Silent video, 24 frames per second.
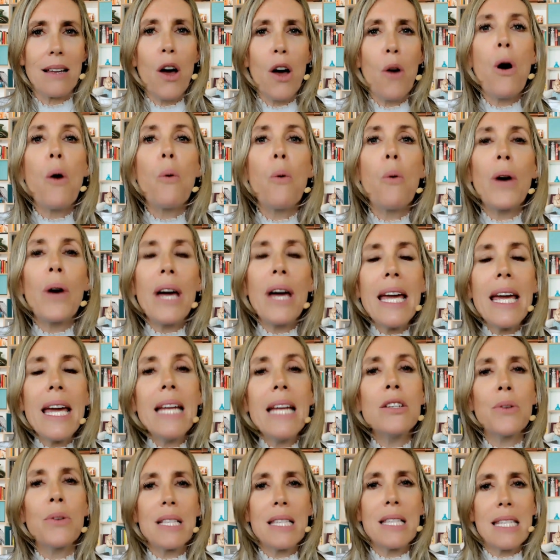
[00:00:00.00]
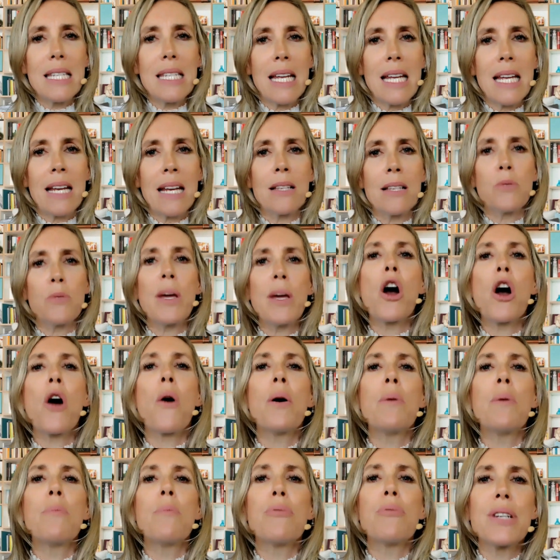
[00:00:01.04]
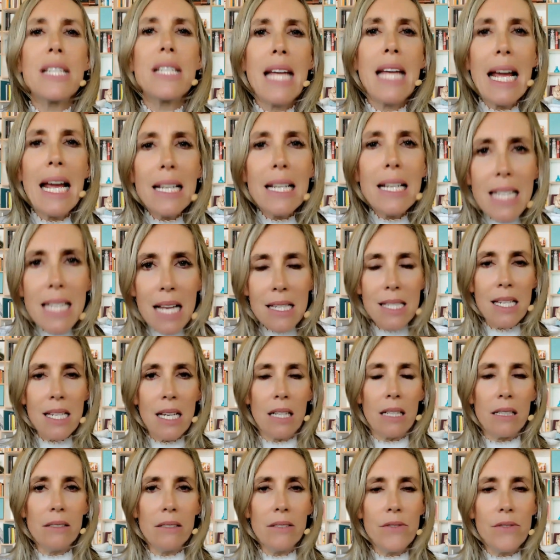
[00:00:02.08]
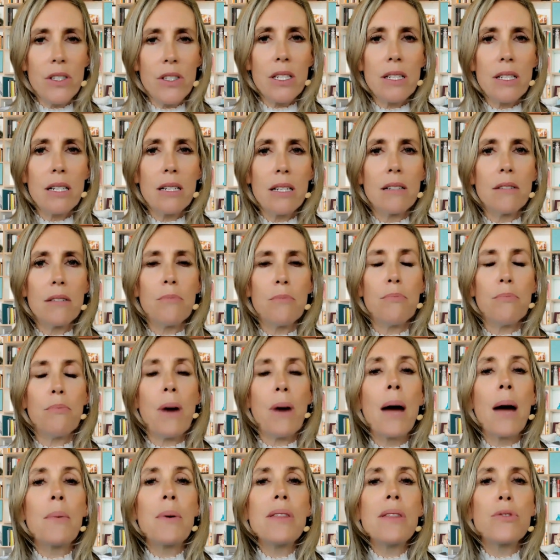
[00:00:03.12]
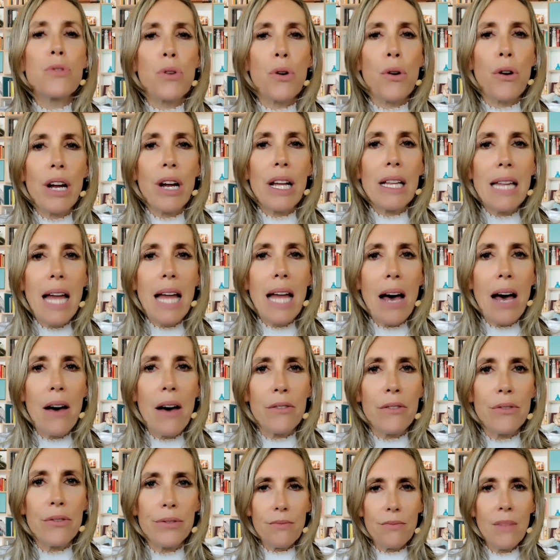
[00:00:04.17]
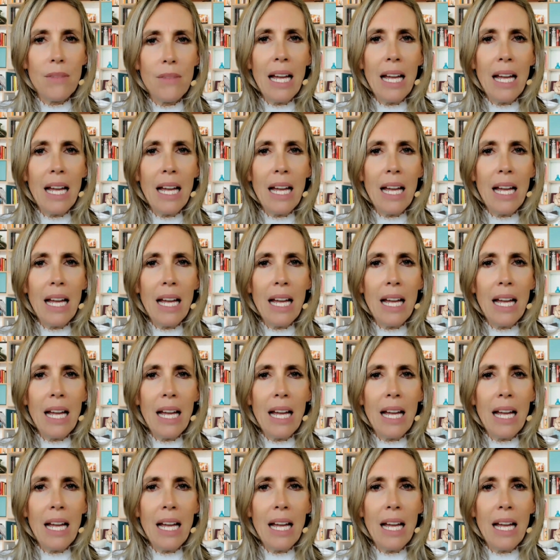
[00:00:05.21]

what we do instead is we go and protect ourselves by withdrawing love.